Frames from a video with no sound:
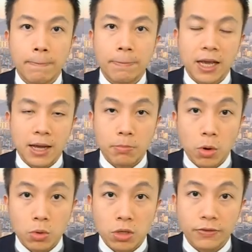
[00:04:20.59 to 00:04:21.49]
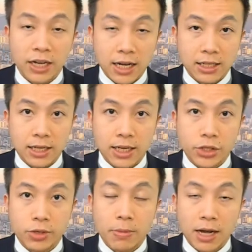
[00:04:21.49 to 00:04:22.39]
behind most of the other
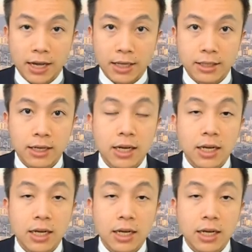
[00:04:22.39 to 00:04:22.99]
Asian markets.